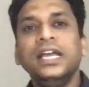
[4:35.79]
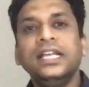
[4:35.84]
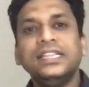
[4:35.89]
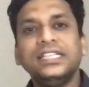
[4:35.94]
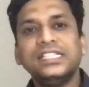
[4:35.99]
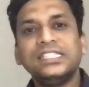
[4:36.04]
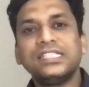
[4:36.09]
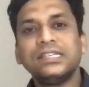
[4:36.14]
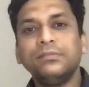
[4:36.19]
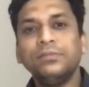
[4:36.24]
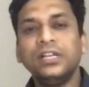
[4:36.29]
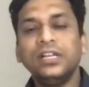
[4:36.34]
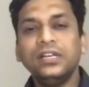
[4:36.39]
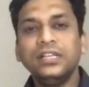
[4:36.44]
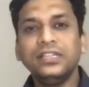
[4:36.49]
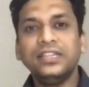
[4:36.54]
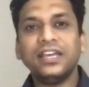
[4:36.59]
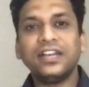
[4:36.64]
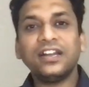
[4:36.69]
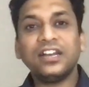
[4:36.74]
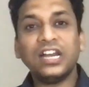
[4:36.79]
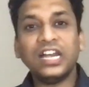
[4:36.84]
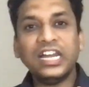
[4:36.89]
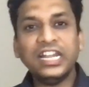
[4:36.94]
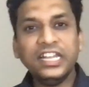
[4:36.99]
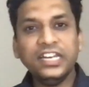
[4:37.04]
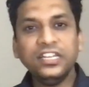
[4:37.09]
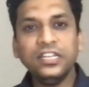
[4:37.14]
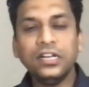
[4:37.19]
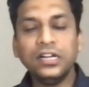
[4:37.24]
then similarly there are
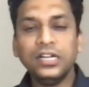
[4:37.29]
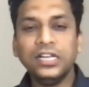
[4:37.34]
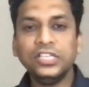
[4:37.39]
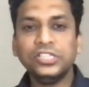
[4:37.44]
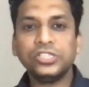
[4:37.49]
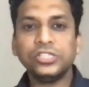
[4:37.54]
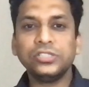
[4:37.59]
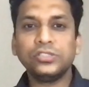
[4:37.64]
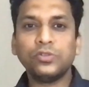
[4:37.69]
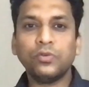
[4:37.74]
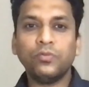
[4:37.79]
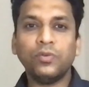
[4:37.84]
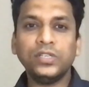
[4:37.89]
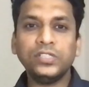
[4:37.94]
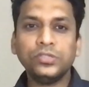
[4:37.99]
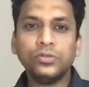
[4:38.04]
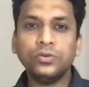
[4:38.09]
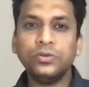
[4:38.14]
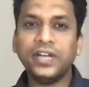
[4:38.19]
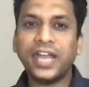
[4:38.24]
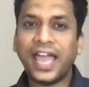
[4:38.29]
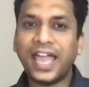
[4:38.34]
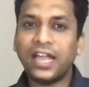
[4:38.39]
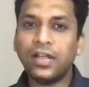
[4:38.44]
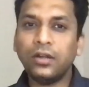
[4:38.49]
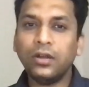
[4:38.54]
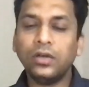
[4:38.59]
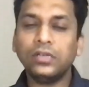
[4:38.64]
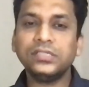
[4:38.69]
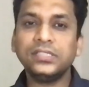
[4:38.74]
linear lesions so once you
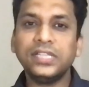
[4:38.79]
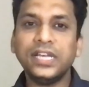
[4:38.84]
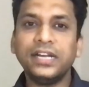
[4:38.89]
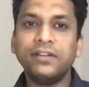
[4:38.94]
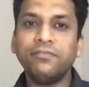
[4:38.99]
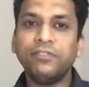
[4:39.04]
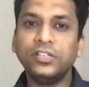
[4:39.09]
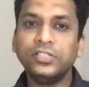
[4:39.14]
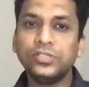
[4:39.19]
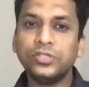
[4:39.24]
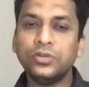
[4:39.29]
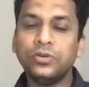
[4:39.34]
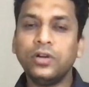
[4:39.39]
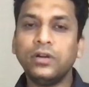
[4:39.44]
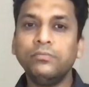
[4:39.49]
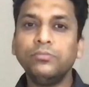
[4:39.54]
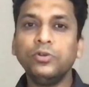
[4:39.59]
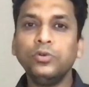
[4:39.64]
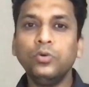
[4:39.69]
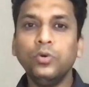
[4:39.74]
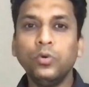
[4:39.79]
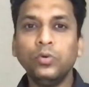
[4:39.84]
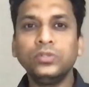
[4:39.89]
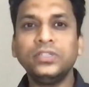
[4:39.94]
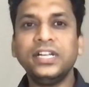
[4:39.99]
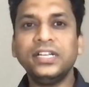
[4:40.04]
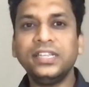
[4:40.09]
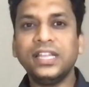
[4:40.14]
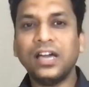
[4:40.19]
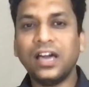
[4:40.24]
diagnose that once you come to know
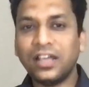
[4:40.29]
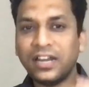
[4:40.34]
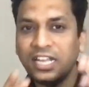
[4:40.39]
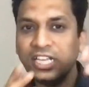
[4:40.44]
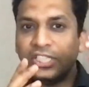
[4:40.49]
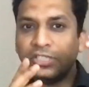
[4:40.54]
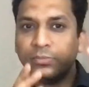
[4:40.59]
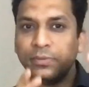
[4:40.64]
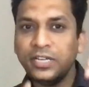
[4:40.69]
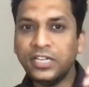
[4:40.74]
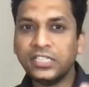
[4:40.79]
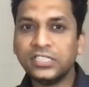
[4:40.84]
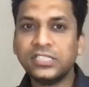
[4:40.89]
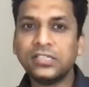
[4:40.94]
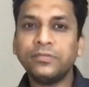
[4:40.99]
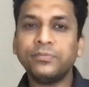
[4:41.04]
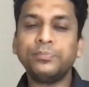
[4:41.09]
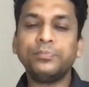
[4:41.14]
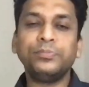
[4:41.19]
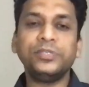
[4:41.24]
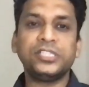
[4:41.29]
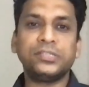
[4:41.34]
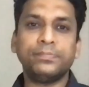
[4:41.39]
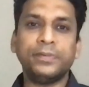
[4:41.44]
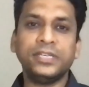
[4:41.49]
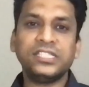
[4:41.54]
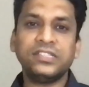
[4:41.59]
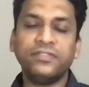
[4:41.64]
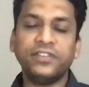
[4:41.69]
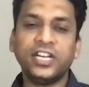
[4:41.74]
that the arrangement is a
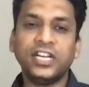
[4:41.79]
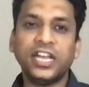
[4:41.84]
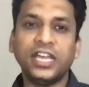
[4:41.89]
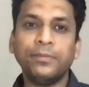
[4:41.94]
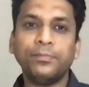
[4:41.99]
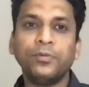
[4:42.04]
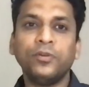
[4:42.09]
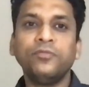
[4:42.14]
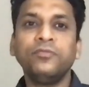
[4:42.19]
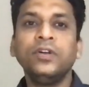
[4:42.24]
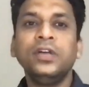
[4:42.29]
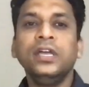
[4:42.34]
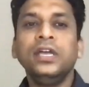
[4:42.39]
specific type of